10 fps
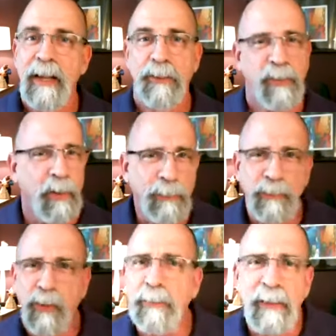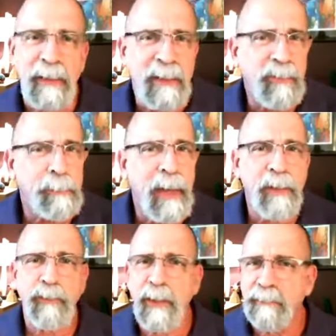There's also a terms and condition
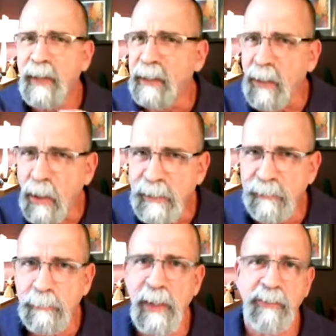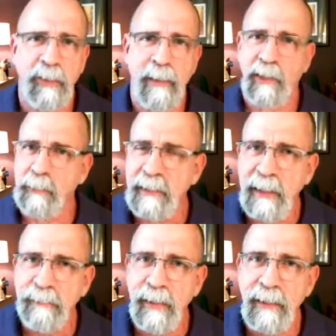page where you can find out all the information about
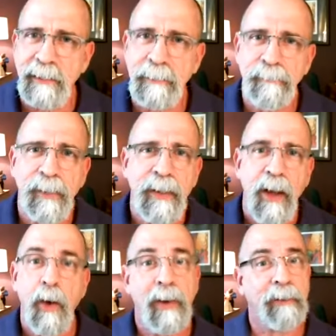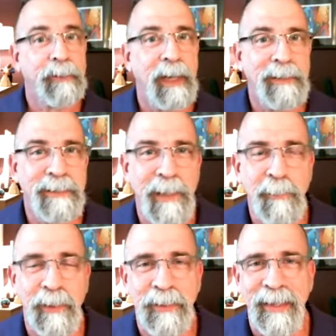specifics. Oh, and I forgot to say
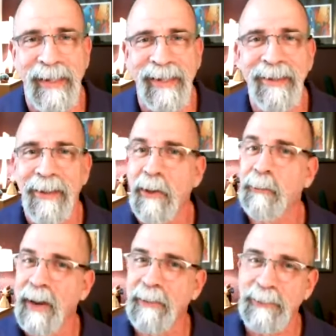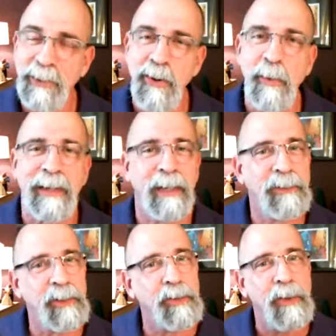one thing. On round 2, we're going to
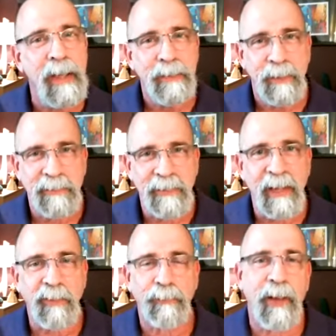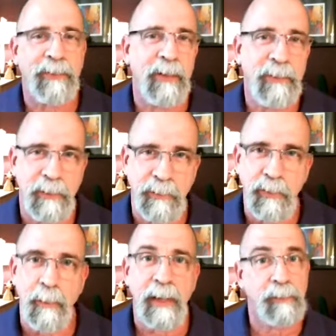do the selection process in
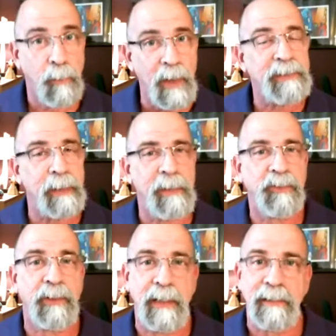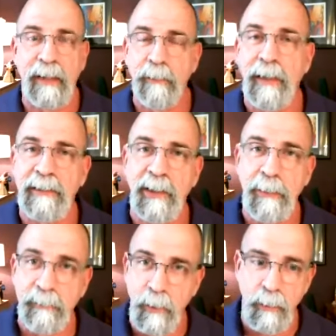2 ways. One, as I mentioned, is everybody's going
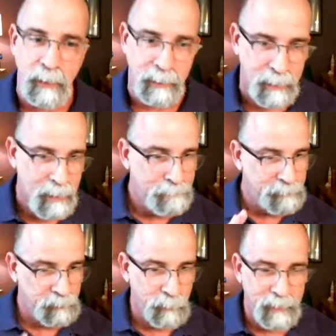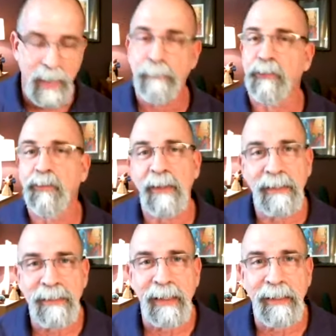to be voting between April
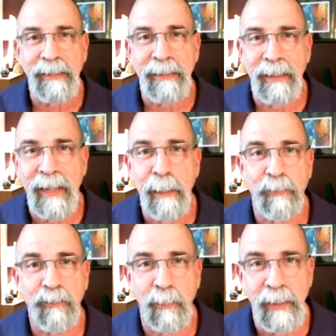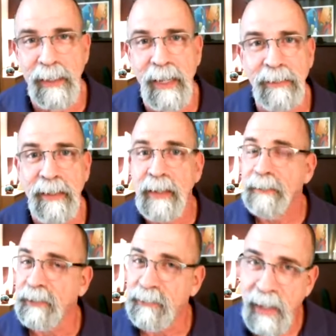22nd and April 28th.
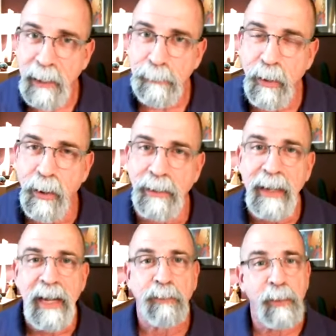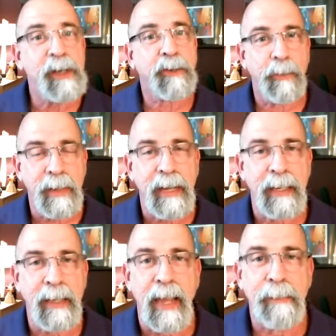The second part is we are
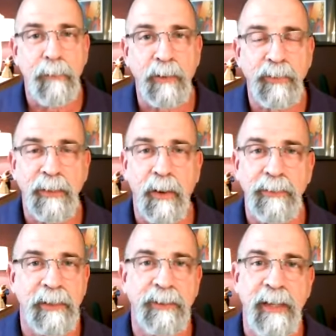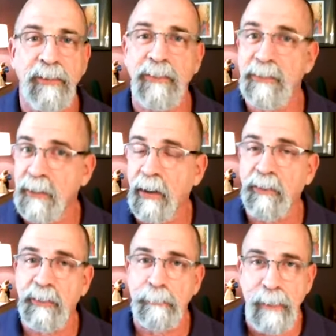creating a Marching Arts Education
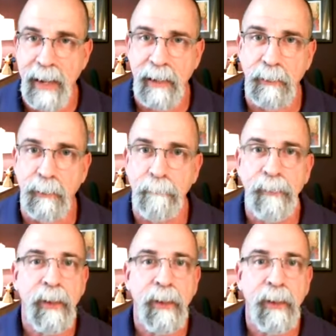Scholarship panel.